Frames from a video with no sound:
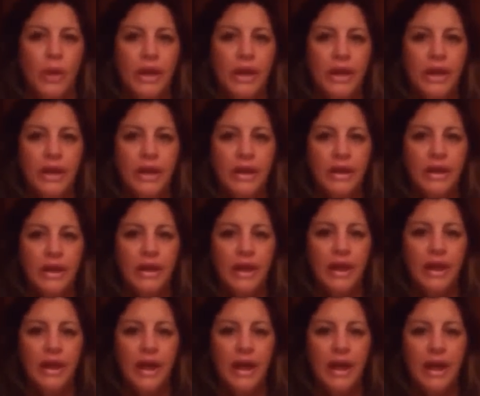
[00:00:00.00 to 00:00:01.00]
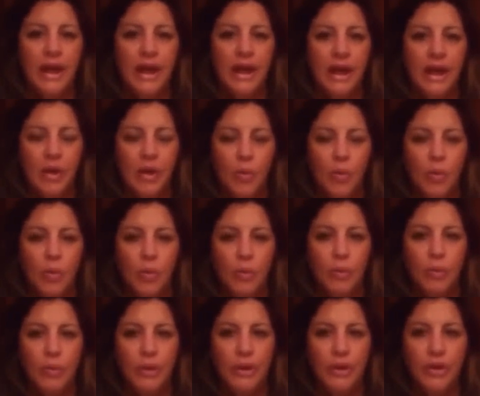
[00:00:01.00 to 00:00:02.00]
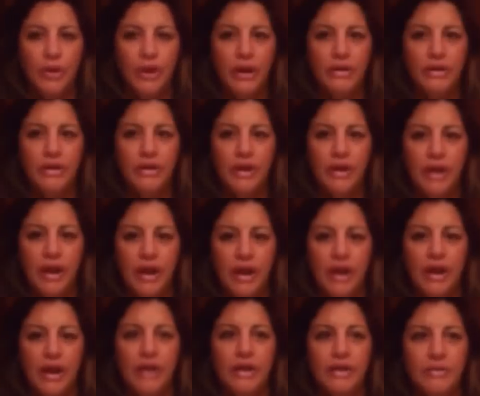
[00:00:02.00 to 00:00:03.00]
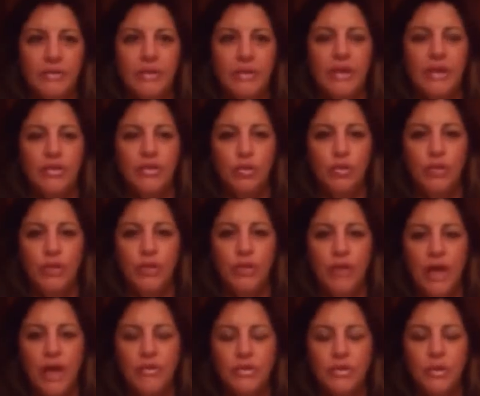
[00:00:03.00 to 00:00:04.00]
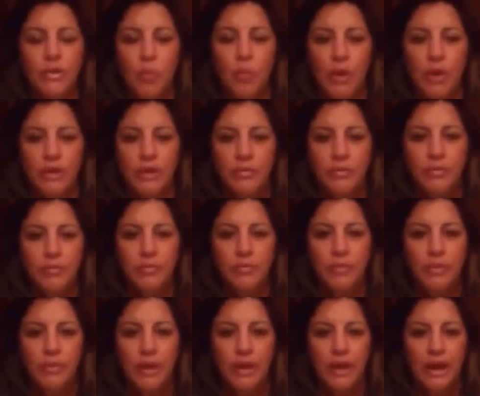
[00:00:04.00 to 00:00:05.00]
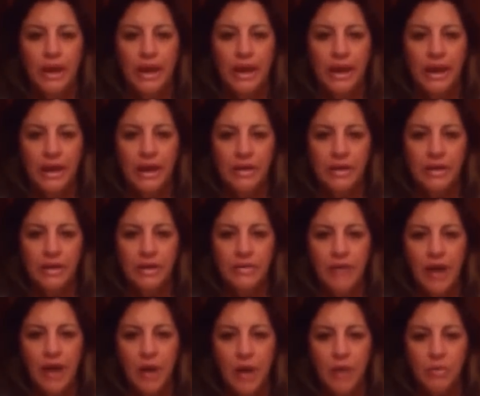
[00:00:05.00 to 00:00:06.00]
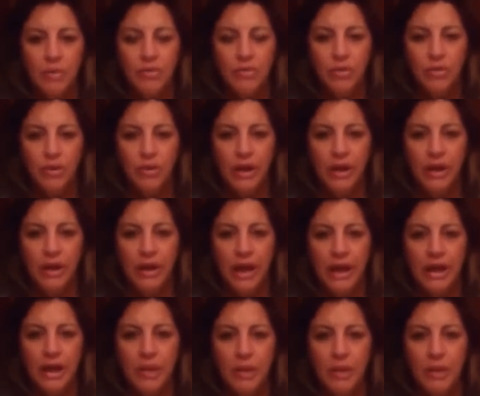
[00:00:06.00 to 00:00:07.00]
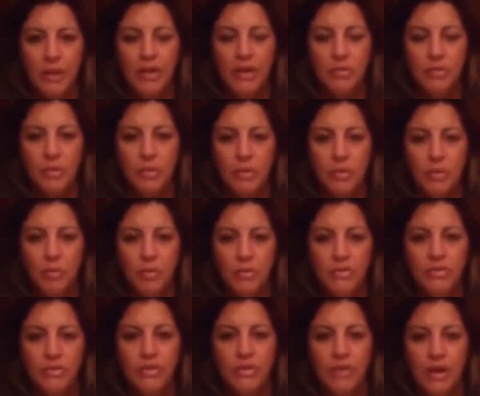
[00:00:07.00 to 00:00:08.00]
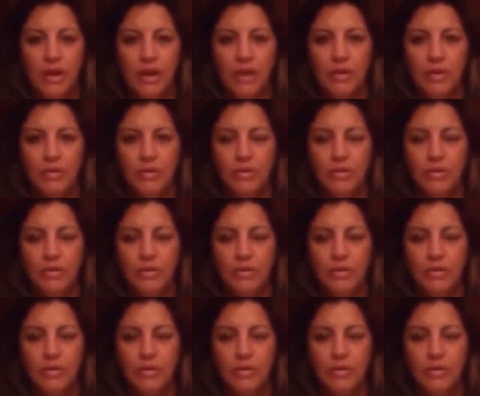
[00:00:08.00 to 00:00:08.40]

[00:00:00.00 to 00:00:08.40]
We were married in 2001, and I was 38, and my husband was